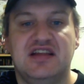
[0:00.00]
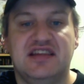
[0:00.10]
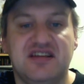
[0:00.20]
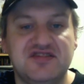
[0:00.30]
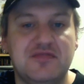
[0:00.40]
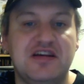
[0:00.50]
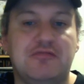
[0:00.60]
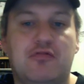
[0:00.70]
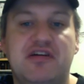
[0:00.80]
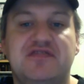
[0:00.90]
They also made a
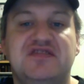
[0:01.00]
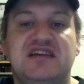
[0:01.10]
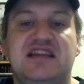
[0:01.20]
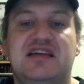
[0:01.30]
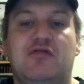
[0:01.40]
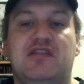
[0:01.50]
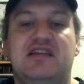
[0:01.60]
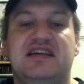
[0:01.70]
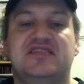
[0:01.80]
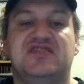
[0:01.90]
point of saying they want the
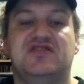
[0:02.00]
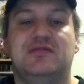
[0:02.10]
next system to be